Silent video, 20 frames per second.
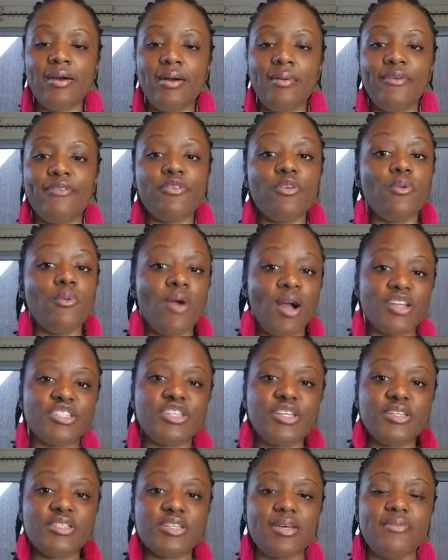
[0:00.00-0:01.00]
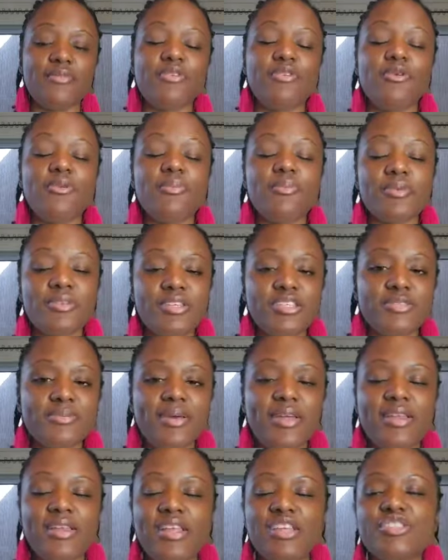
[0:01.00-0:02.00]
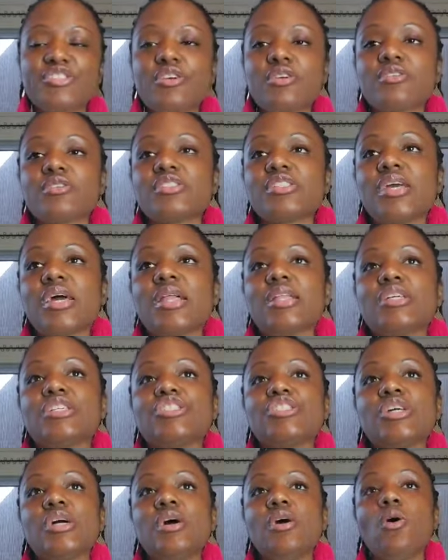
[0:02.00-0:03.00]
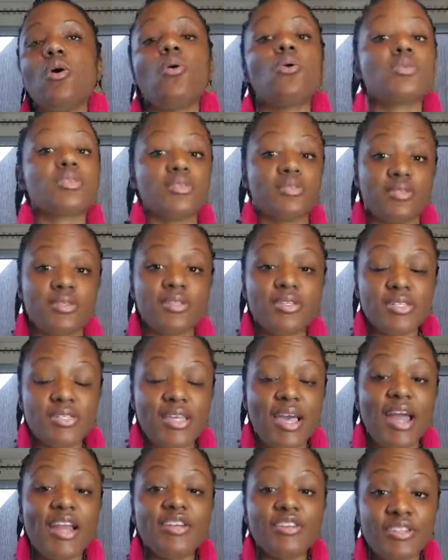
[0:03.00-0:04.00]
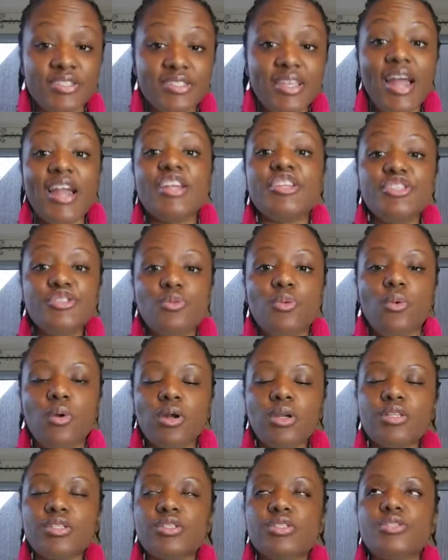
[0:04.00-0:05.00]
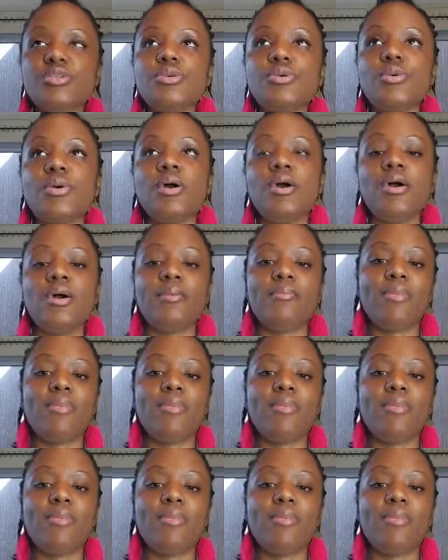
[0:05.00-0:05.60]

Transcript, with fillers: Uh, if you're watching, some of you participated in that journal challenge or decide, decided you wanted to